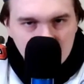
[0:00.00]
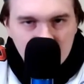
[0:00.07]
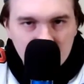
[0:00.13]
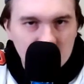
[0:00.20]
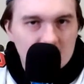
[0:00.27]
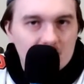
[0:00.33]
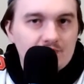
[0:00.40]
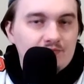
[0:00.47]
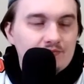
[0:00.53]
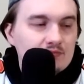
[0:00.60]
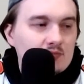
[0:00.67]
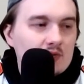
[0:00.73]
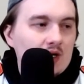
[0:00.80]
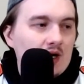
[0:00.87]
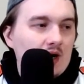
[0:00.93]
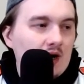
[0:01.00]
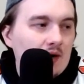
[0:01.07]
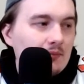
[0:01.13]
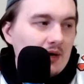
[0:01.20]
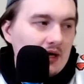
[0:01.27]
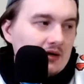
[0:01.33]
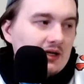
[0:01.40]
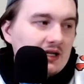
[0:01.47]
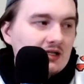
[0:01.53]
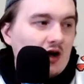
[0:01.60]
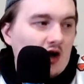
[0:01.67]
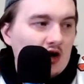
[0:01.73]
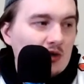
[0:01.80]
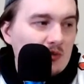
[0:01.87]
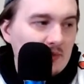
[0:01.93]
defender, but he's
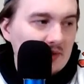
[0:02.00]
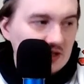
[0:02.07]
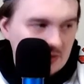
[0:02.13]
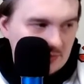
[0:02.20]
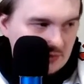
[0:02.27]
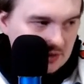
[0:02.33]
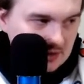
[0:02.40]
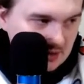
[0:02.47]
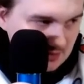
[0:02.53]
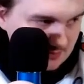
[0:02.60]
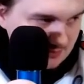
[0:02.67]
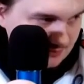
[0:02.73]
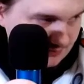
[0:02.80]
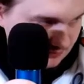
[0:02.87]
an honorable mention for this.